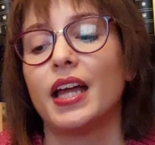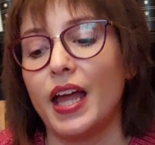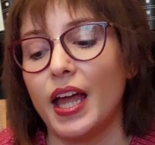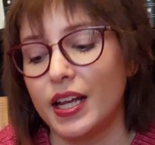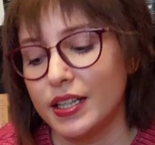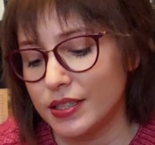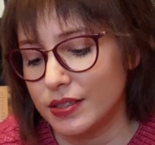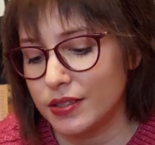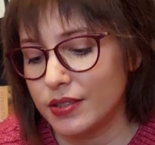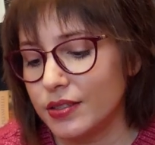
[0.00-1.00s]
And
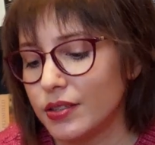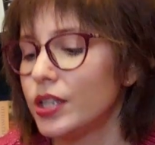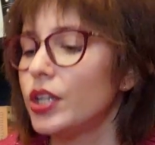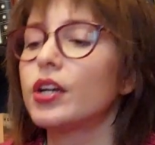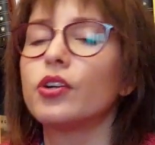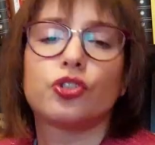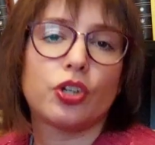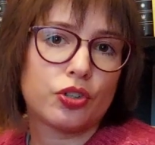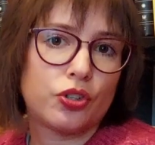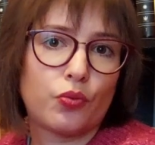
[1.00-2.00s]
in
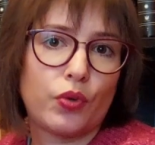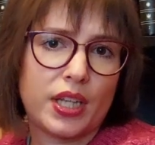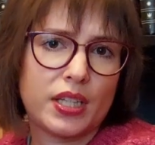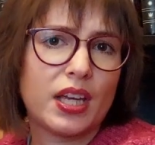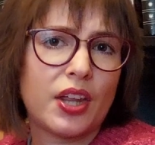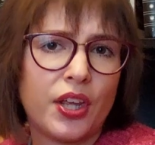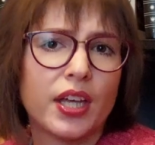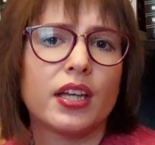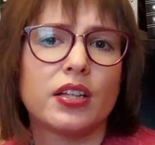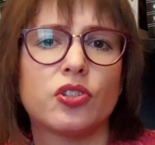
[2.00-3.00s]
conjunction with this, I
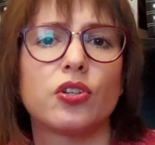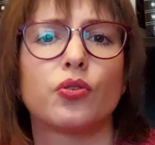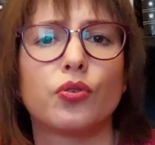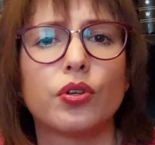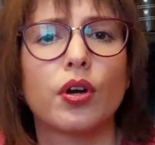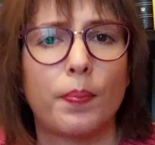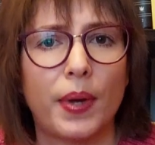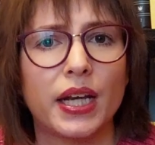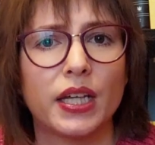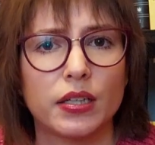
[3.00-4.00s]
think it's a good
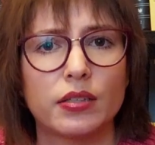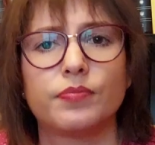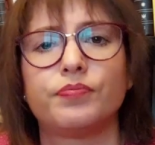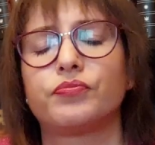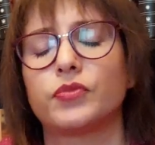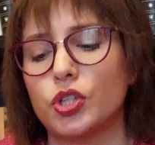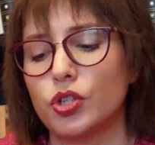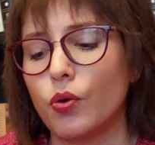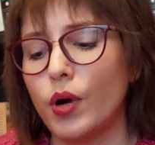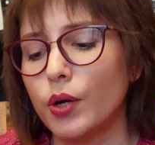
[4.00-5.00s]
companion,
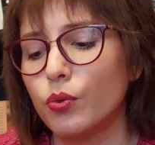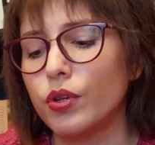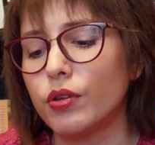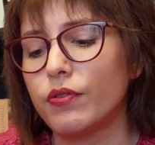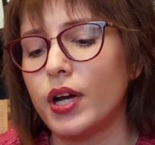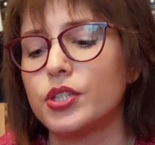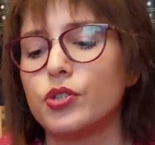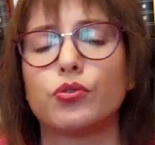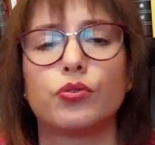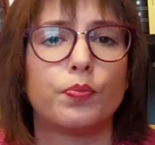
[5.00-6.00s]
so I would advise
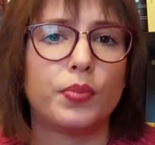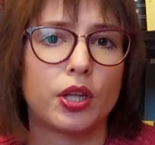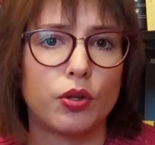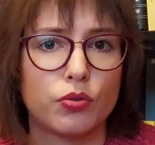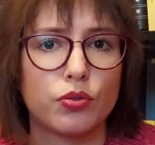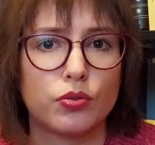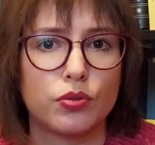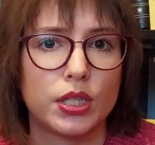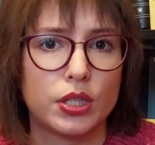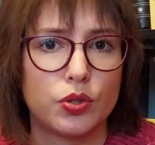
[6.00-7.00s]
you to pick
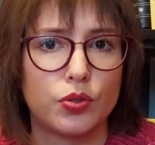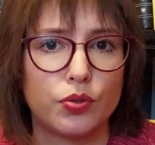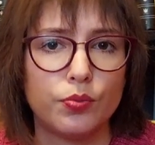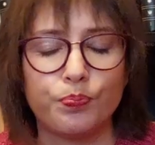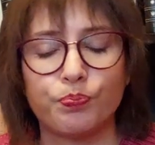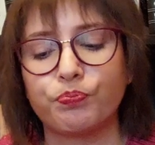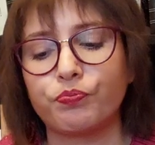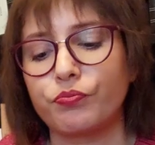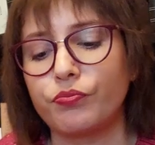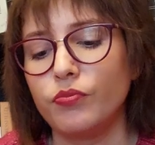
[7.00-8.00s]
these two
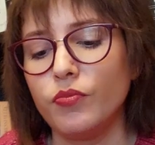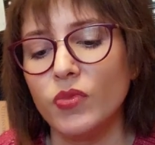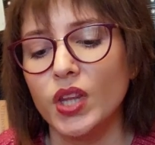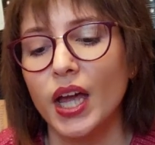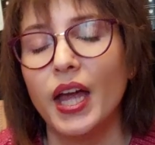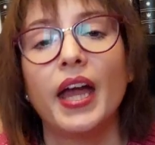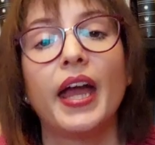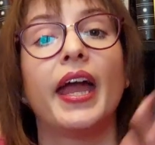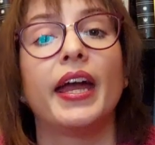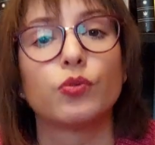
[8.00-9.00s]

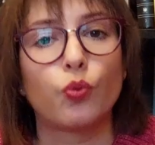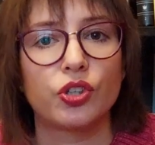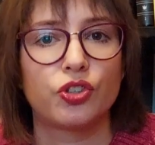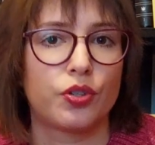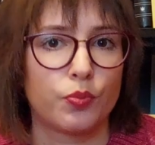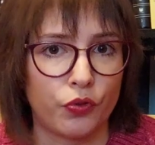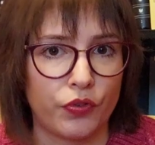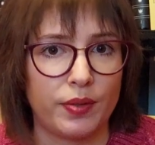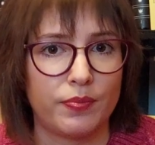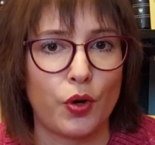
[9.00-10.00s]
and watch the
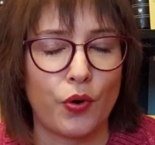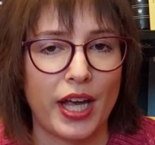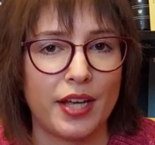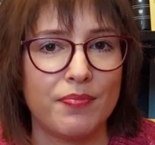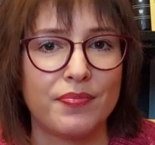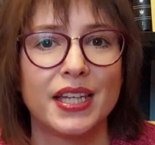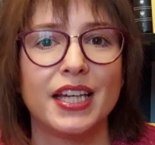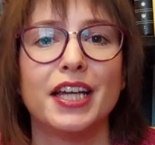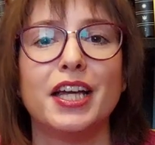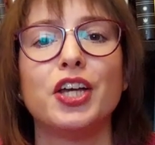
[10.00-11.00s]
movie, okay?
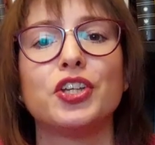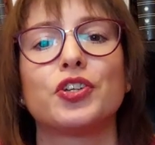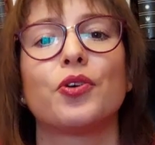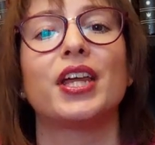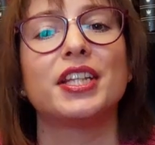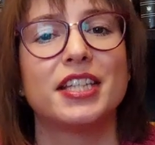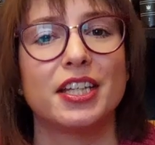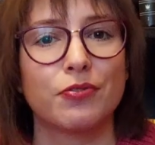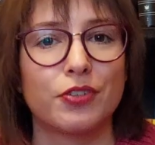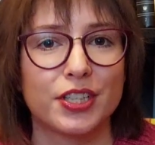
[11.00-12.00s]
So that's
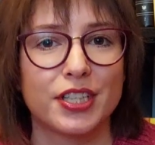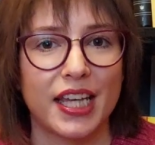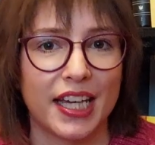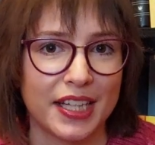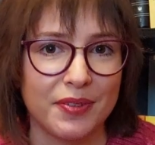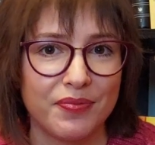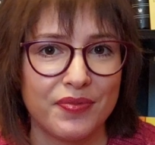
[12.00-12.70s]
it for today.